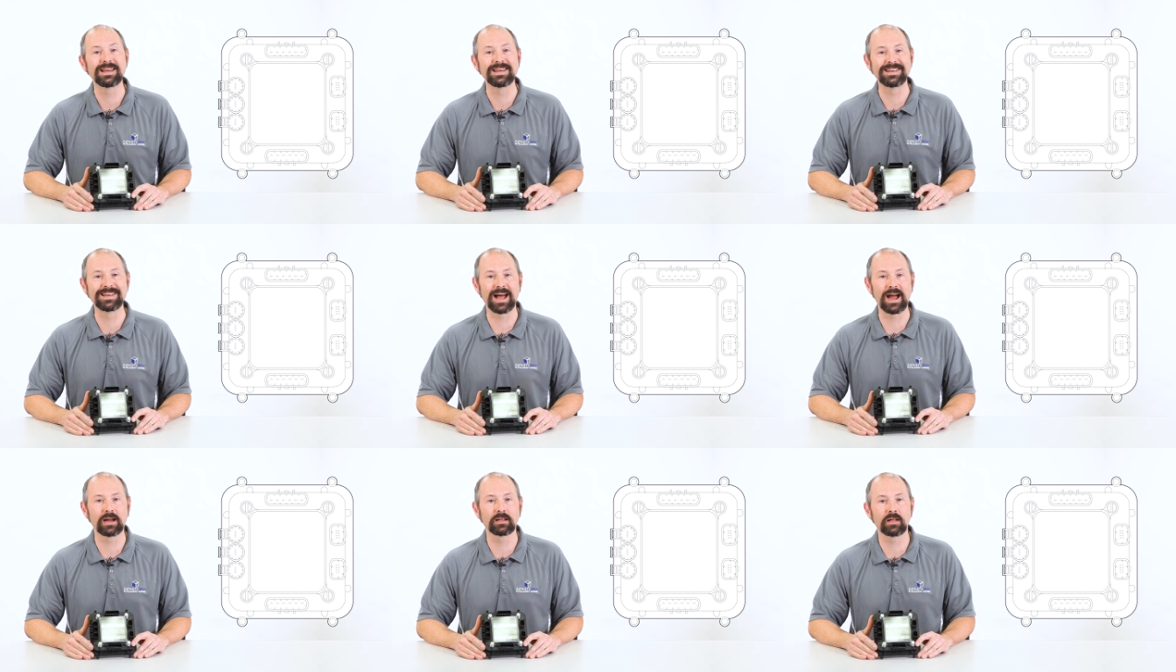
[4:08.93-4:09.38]

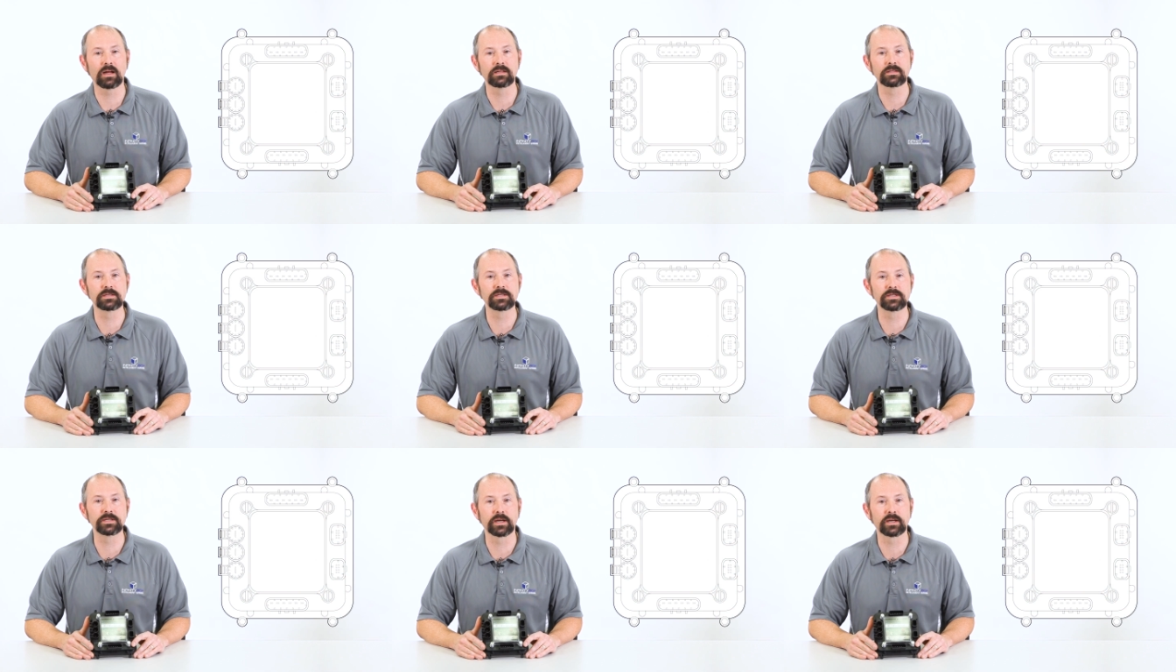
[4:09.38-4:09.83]
nylon
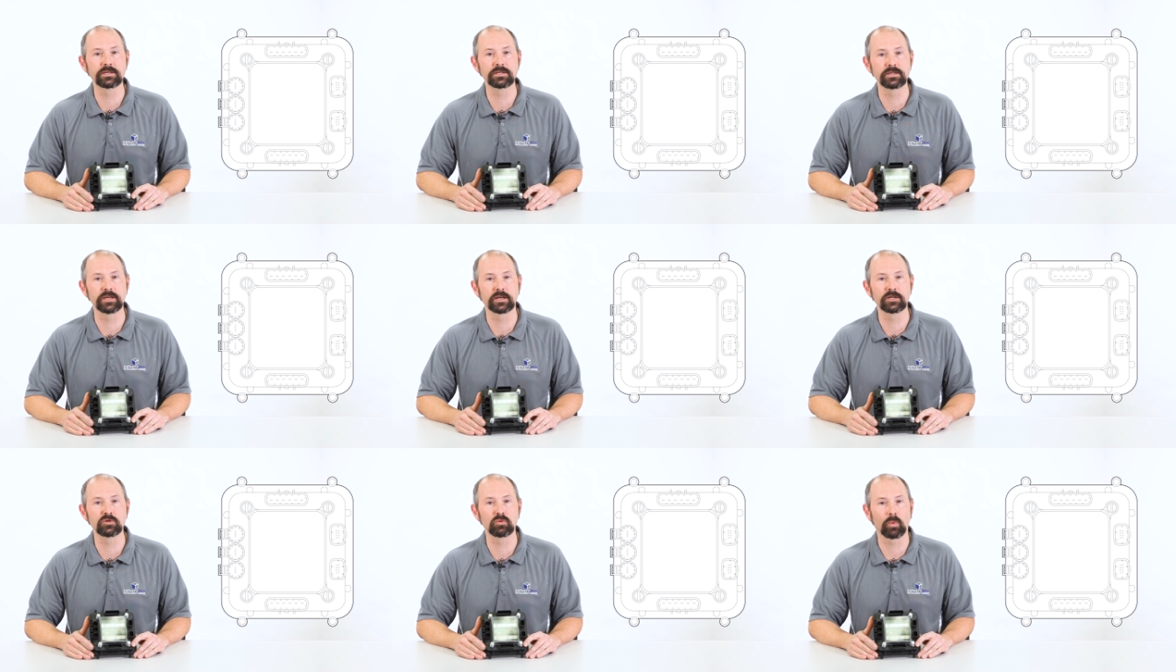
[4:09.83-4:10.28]

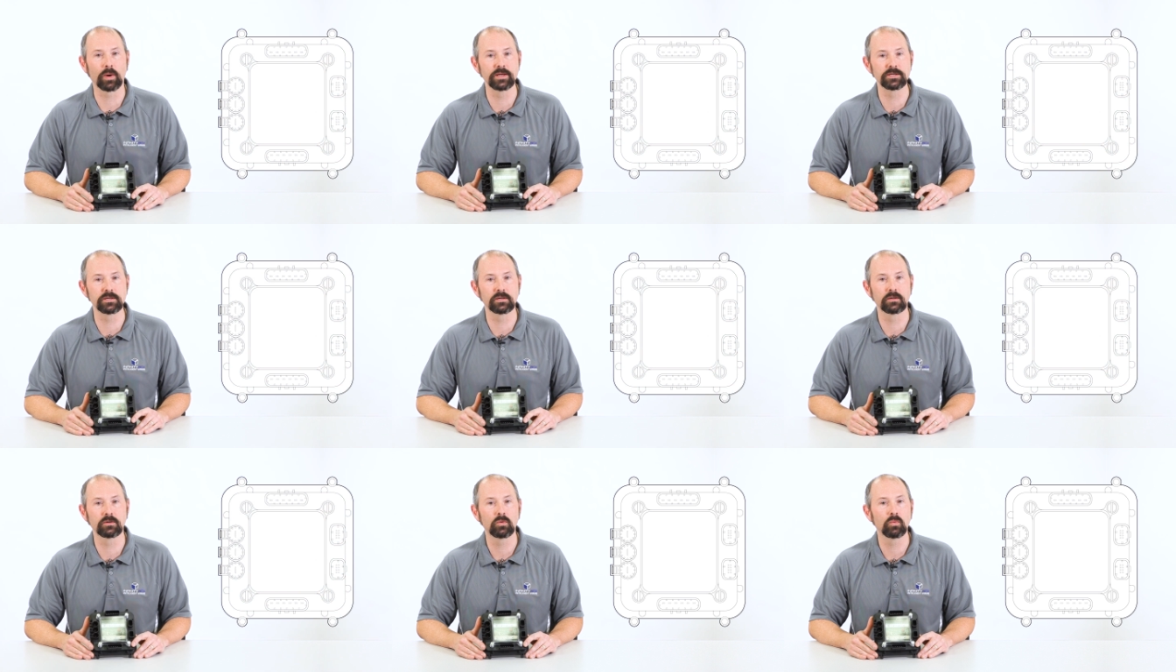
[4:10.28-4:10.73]
6,6
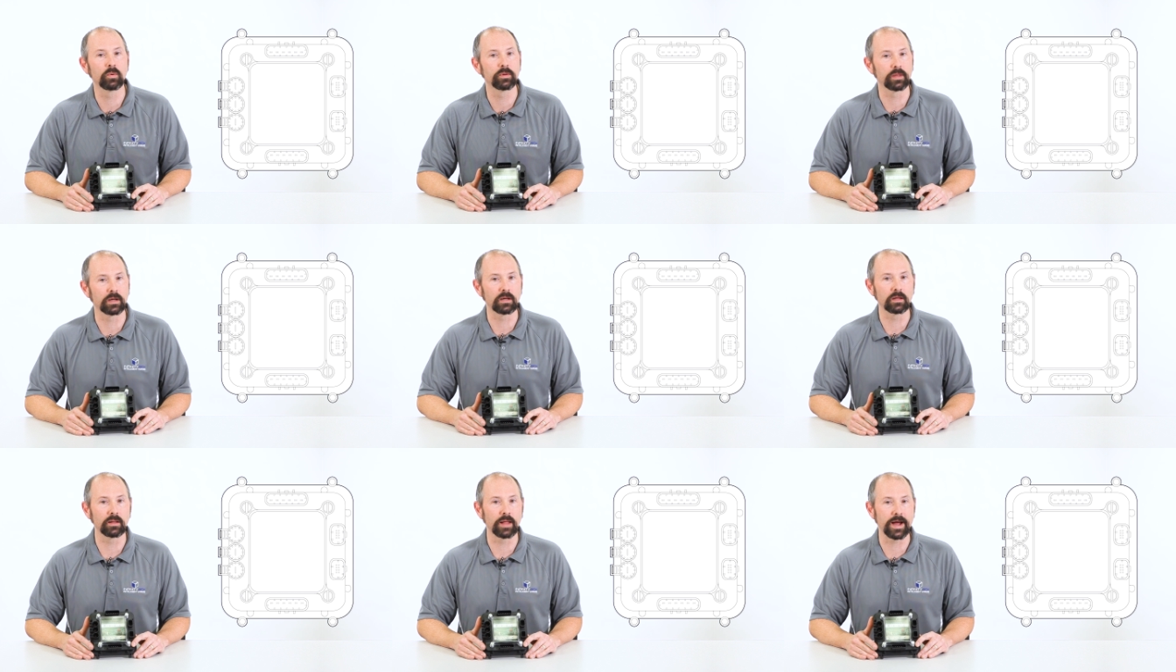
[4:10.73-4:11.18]
resin with
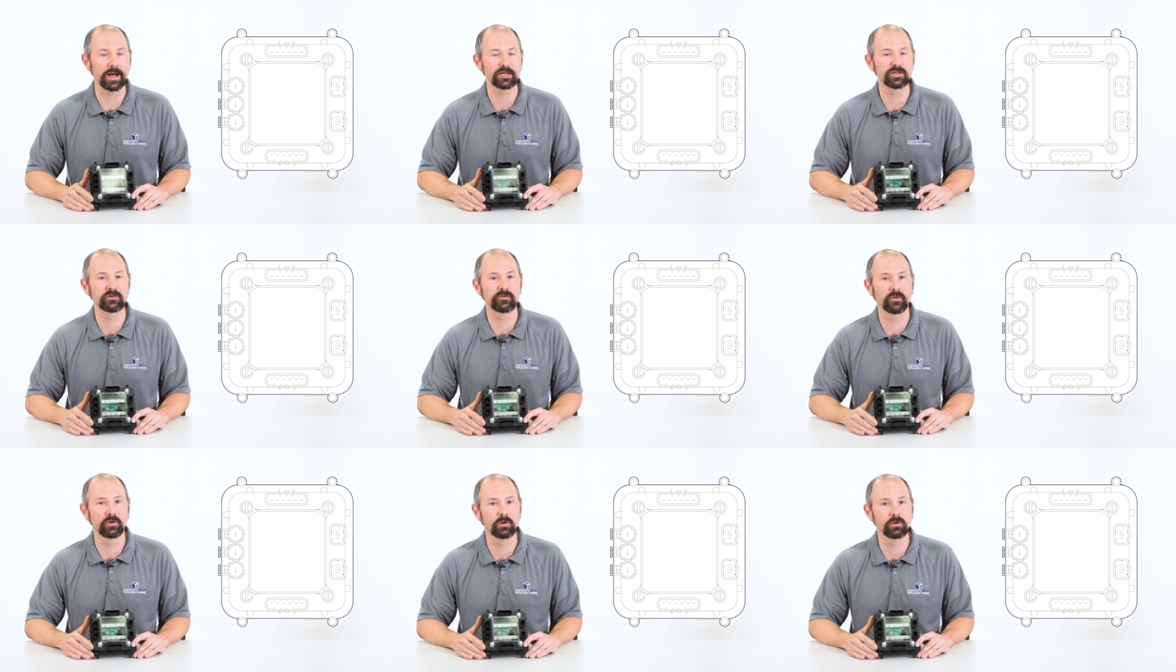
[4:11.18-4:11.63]
a
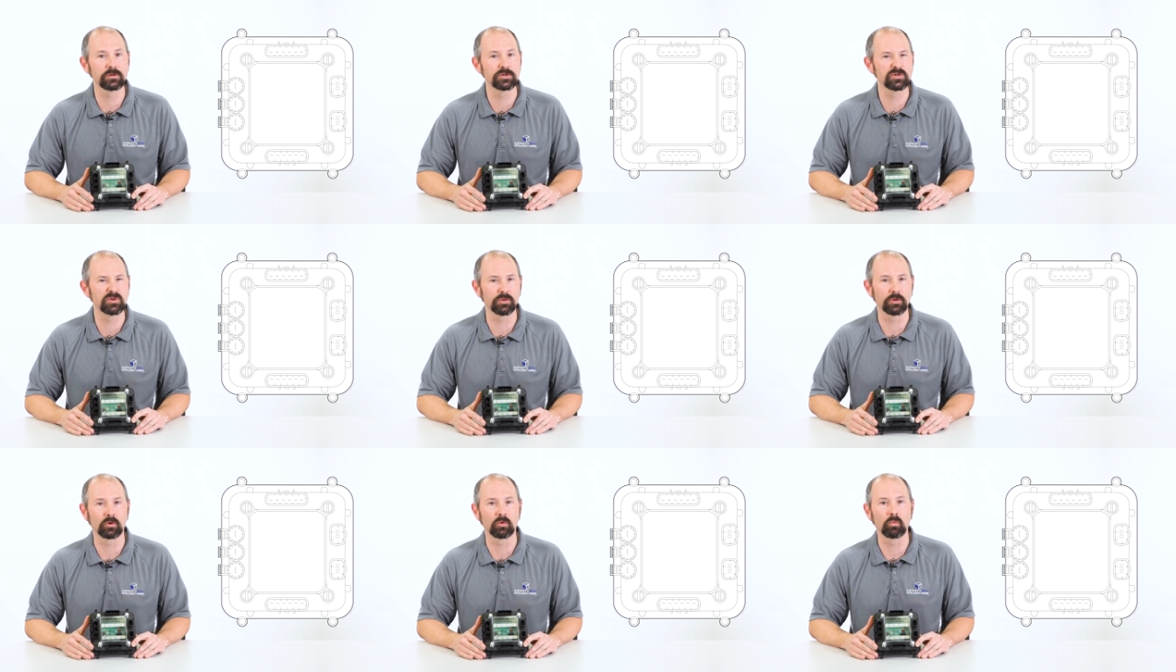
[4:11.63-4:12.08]
glass fill,
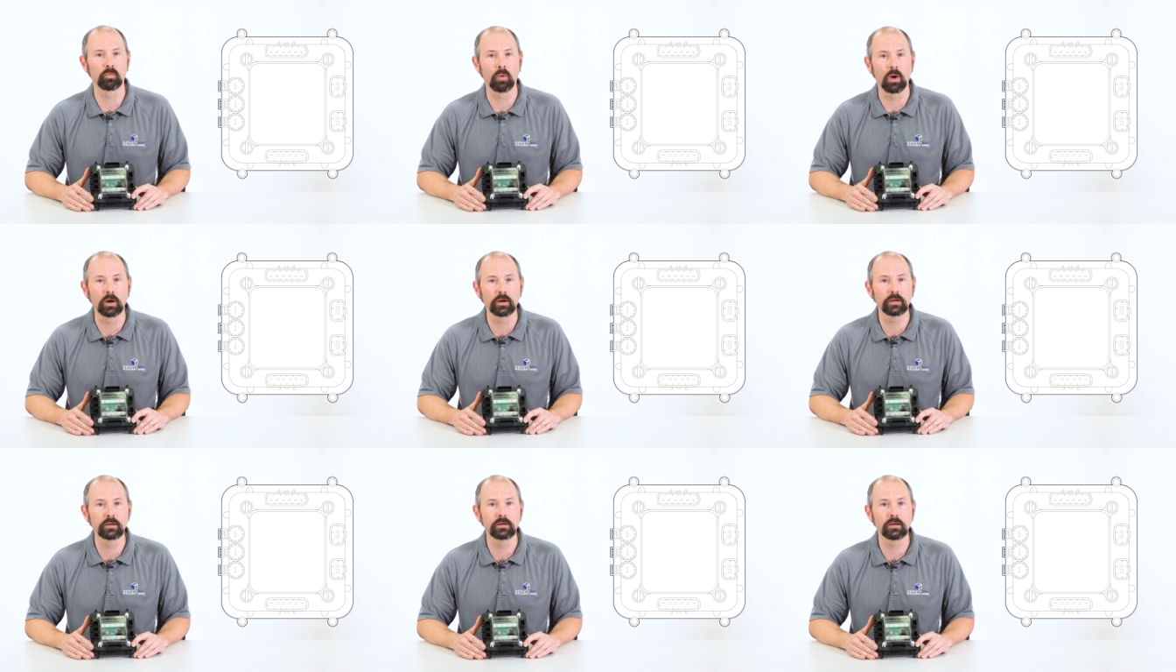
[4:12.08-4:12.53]
so they're
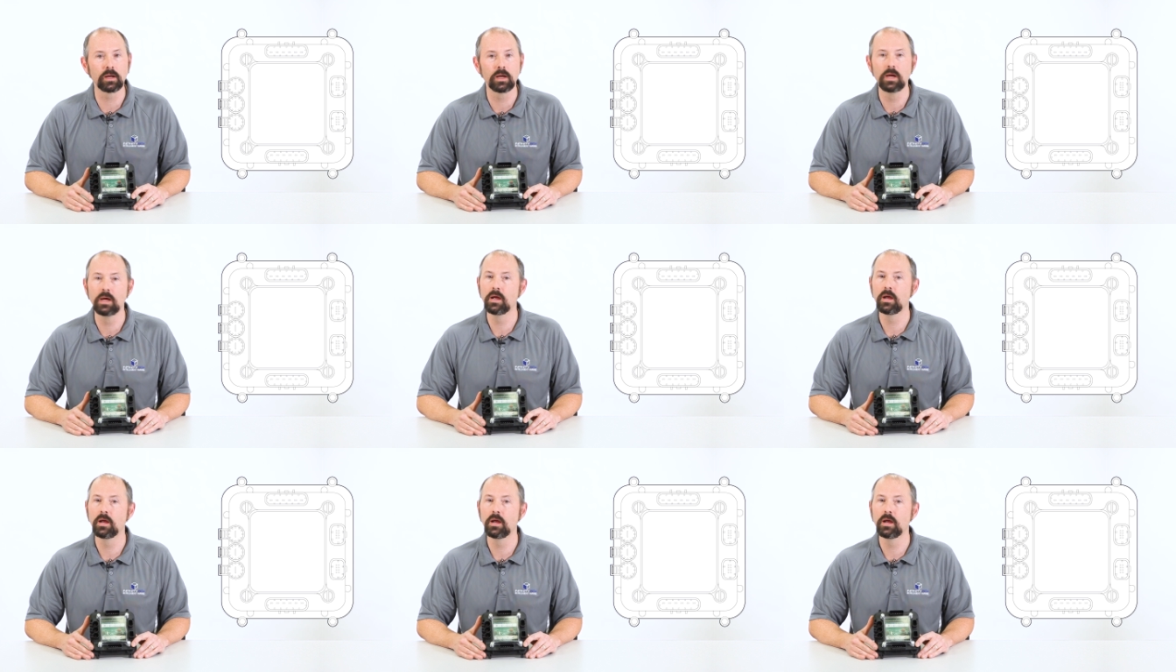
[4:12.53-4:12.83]
rugged